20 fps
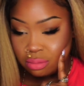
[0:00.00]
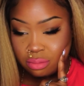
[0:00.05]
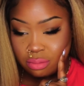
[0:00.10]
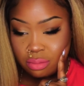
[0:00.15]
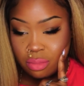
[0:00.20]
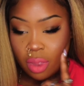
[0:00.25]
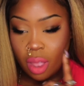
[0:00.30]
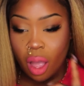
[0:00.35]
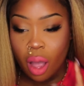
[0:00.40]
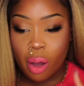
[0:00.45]

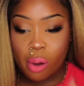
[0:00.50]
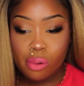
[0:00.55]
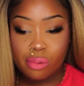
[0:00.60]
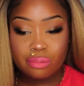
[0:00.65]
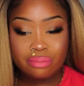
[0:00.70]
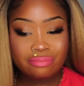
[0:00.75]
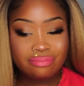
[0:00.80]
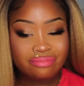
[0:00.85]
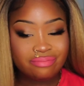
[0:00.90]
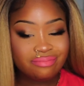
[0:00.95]

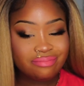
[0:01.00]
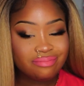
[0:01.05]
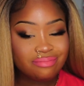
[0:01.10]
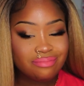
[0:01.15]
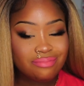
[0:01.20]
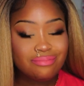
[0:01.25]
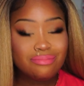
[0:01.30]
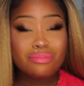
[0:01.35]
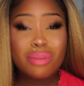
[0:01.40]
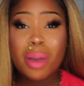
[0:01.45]
no,
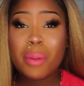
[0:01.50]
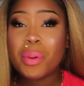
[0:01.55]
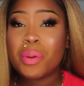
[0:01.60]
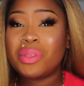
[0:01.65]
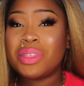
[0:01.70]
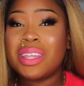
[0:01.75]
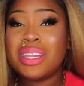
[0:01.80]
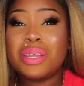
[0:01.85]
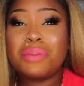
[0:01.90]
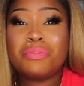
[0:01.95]
maybe
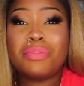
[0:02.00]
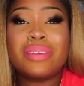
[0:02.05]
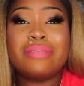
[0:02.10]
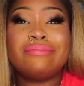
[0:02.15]
the lip